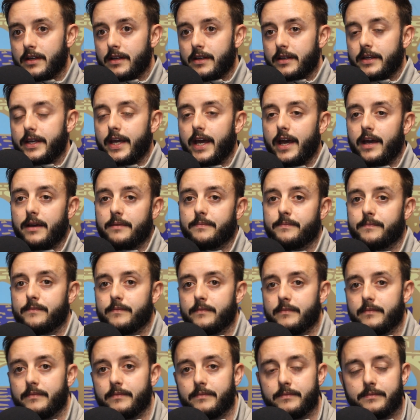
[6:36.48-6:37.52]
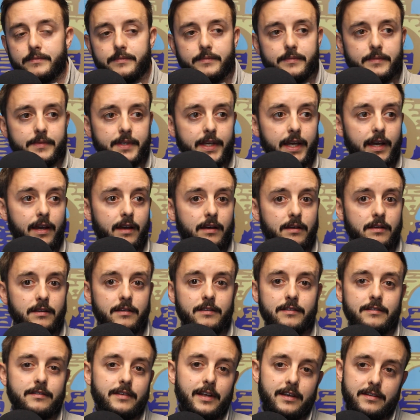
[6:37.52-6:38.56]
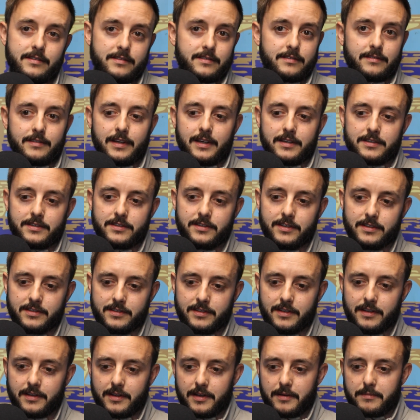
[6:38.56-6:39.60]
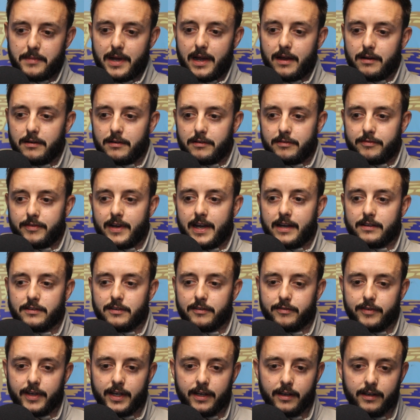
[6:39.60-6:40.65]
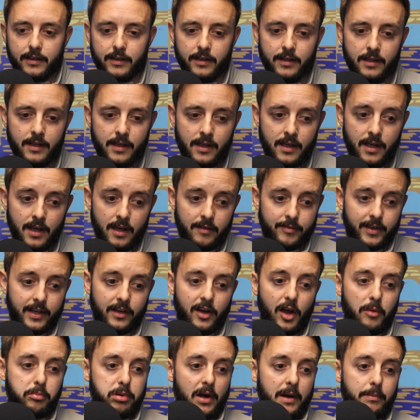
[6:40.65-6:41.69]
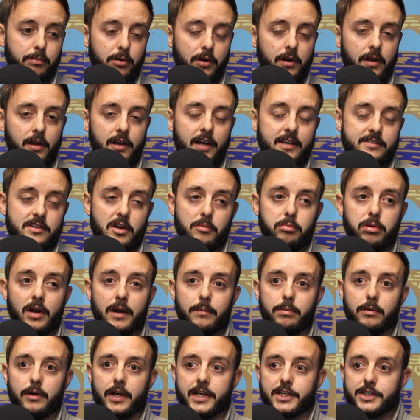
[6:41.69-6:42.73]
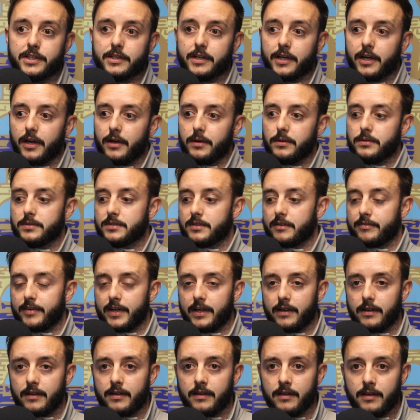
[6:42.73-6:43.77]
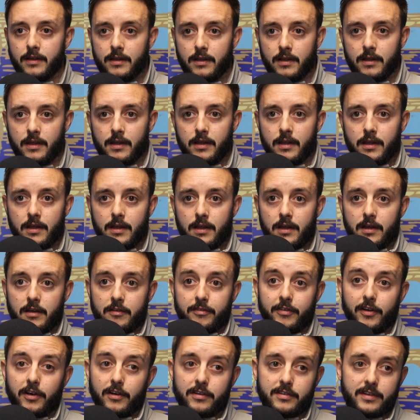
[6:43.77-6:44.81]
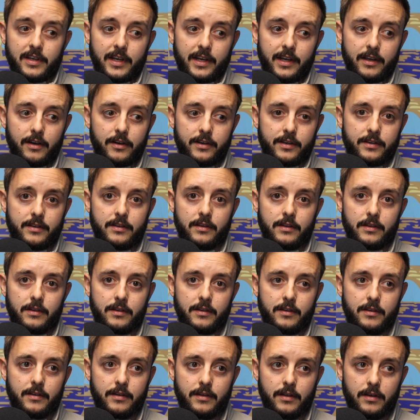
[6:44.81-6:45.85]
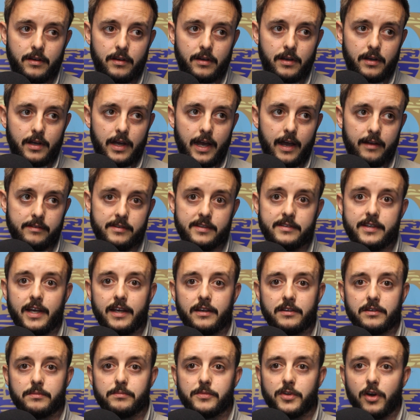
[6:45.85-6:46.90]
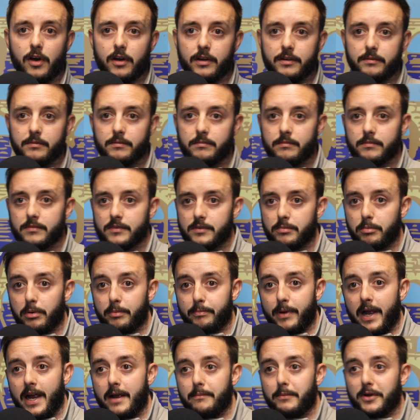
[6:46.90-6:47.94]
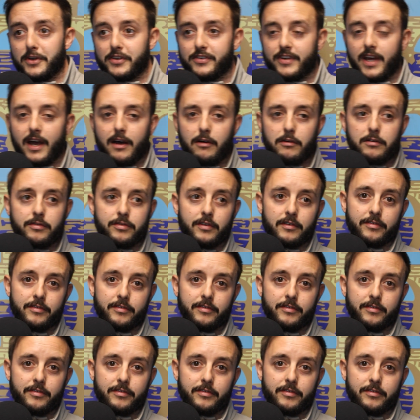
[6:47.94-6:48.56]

Yeah. That's just a matter of fact. I think our preparation goes, I think firstly I have to take some time to prepare myself.